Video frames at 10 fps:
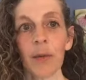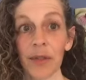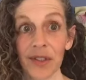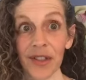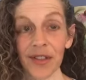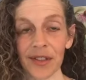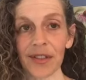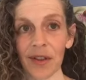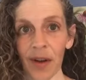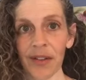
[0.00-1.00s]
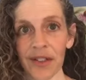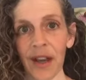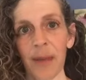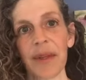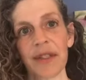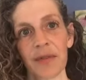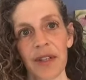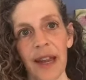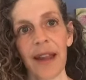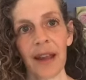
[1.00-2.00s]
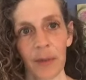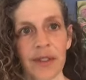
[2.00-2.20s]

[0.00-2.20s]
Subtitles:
resistance all the time, because if we can't,